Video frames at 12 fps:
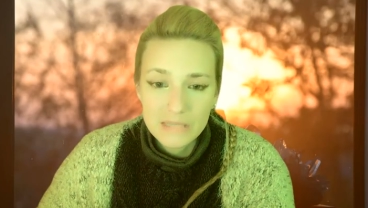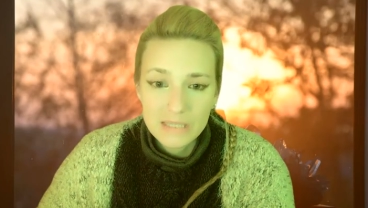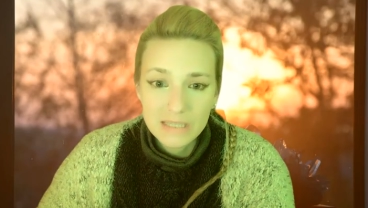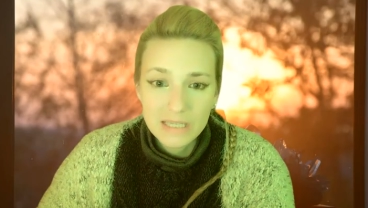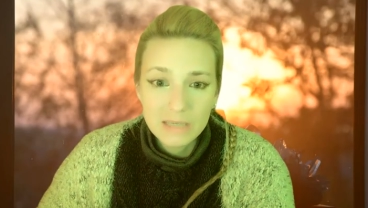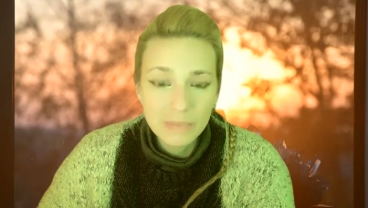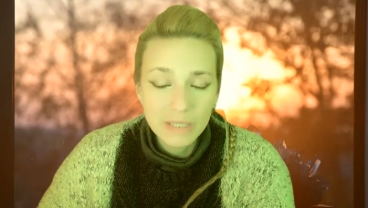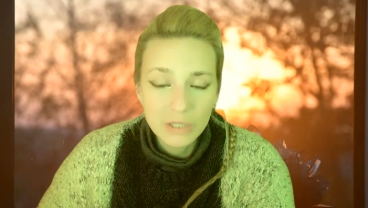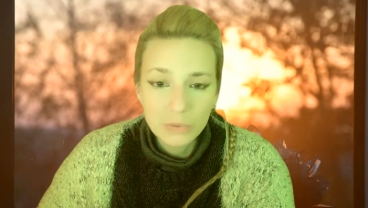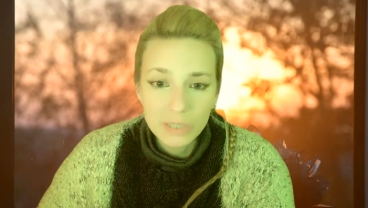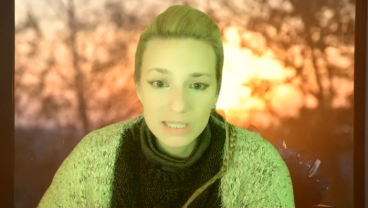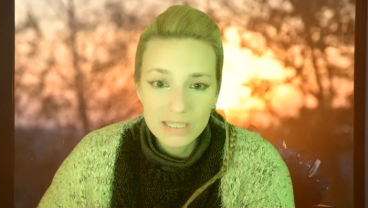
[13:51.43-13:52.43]
It's keeping
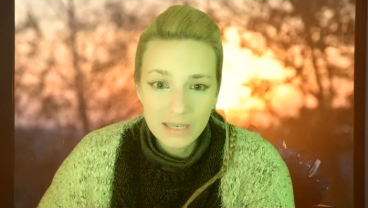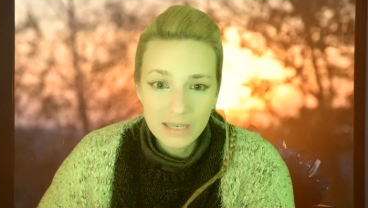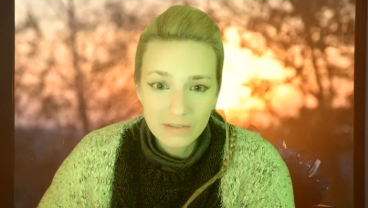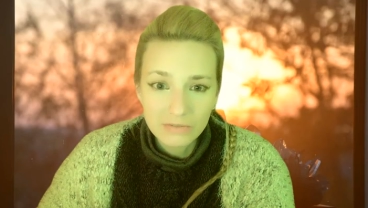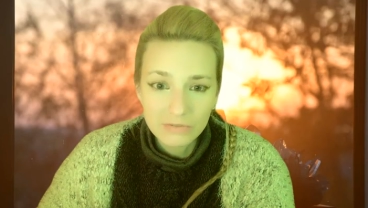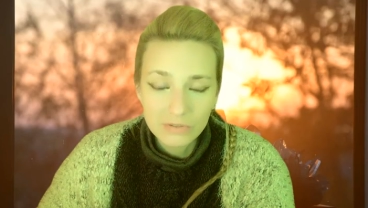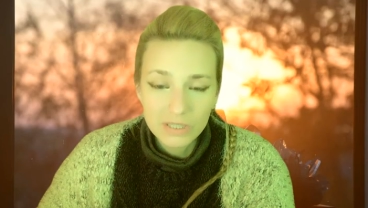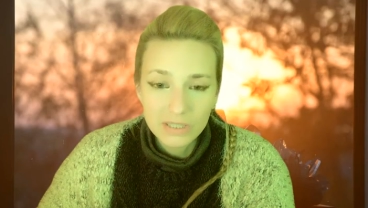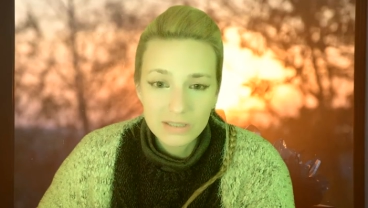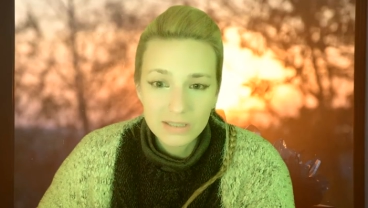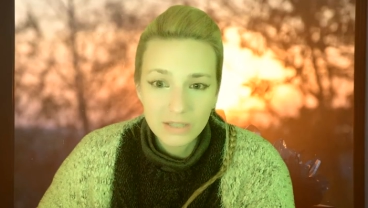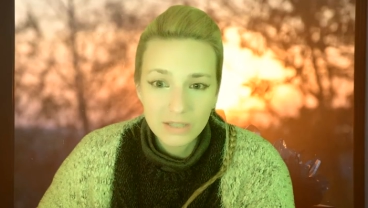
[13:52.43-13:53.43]
you enslaved
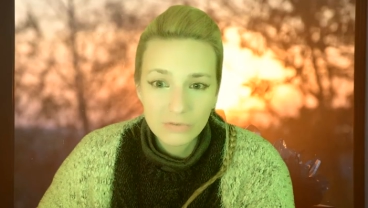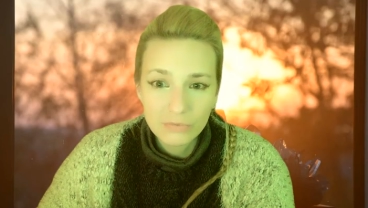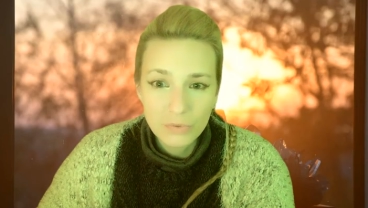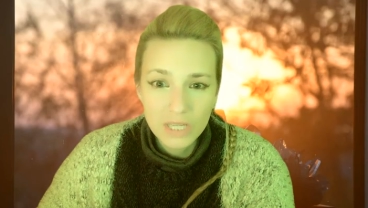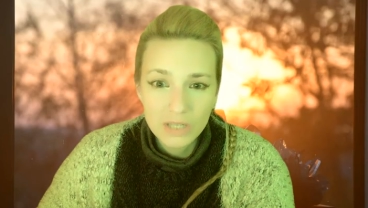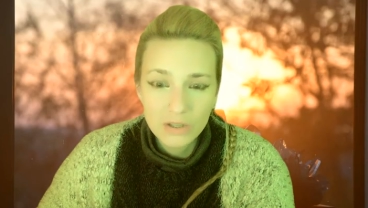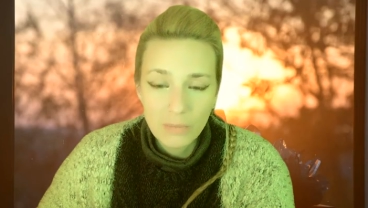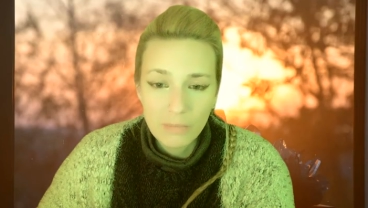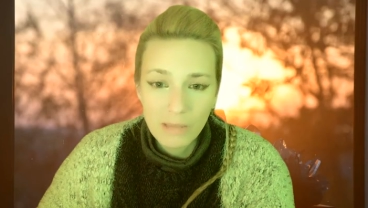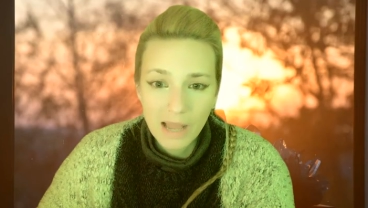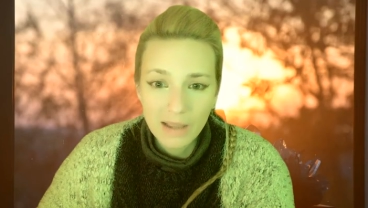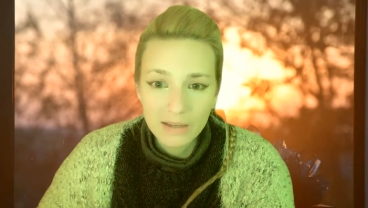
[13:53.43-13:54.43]
instead of freeing your
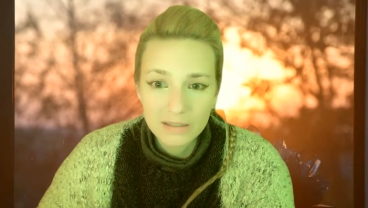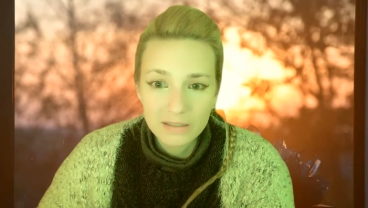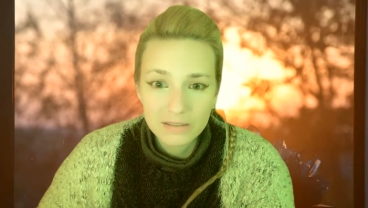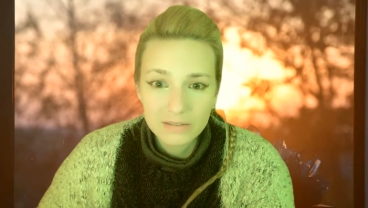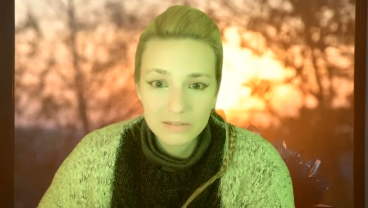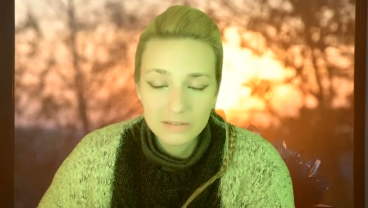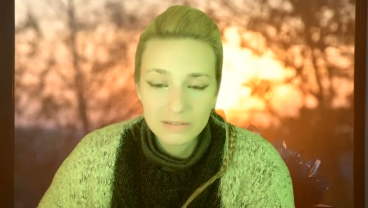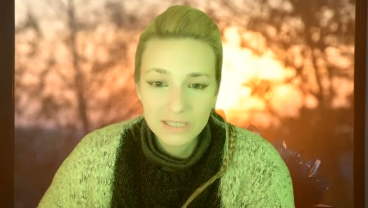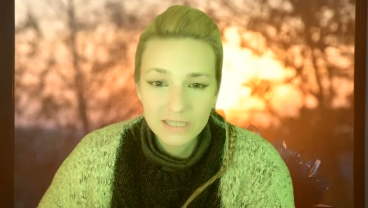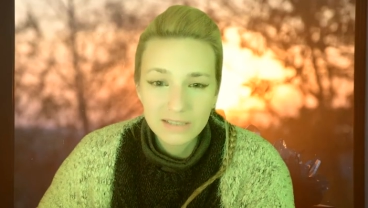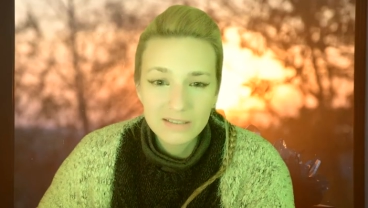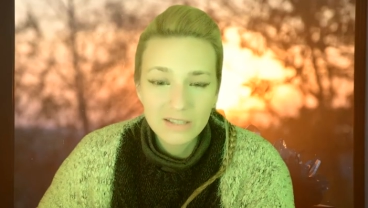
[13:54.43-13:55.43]
mind.
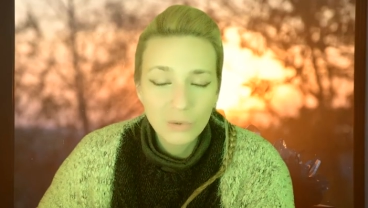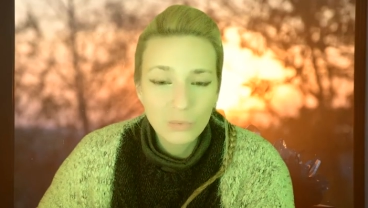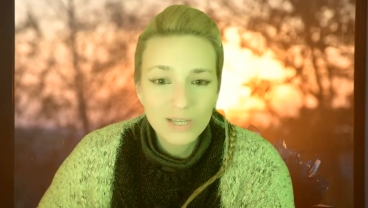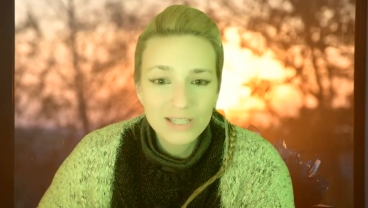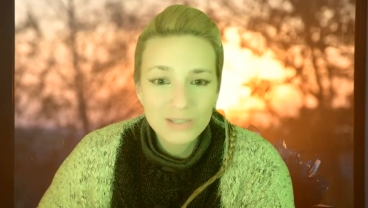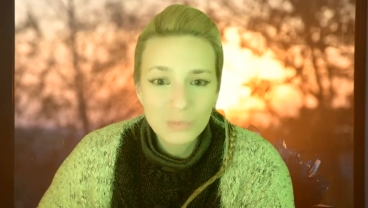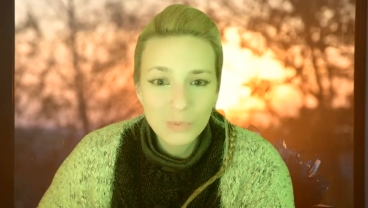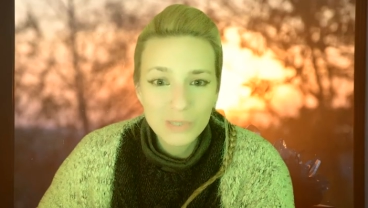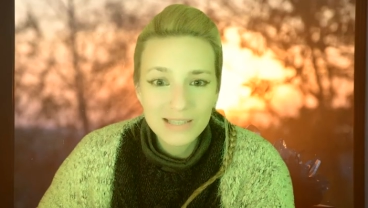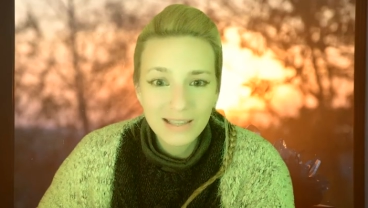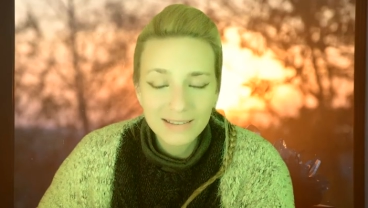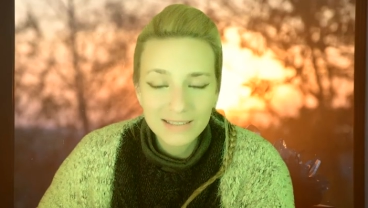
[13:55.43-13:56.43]
And it's not what it
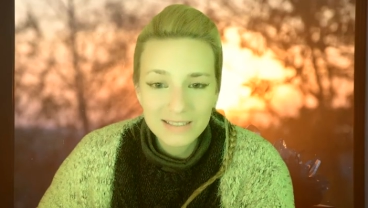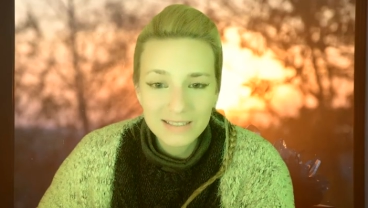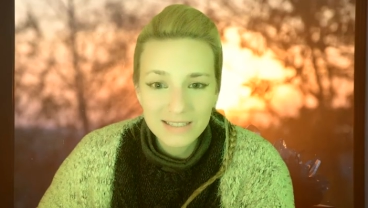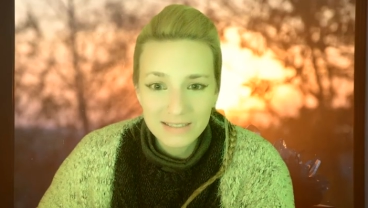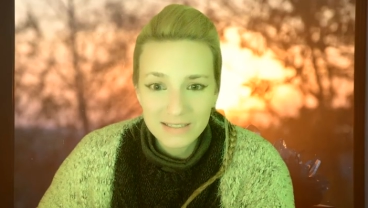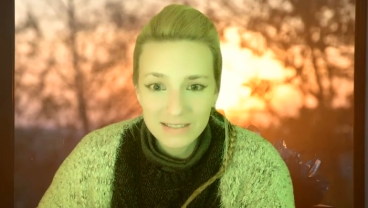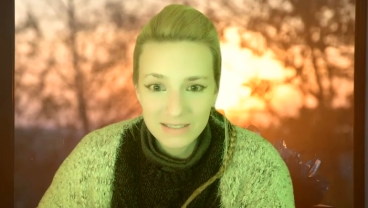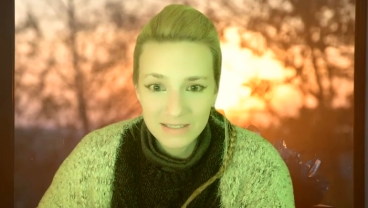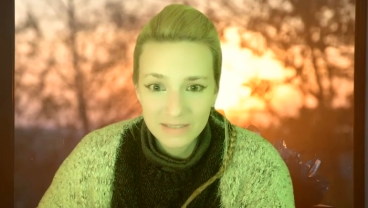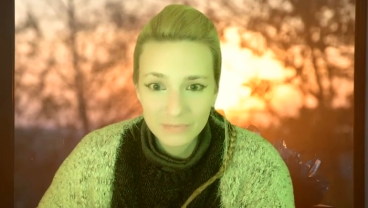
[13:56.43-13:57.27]
pretends it is.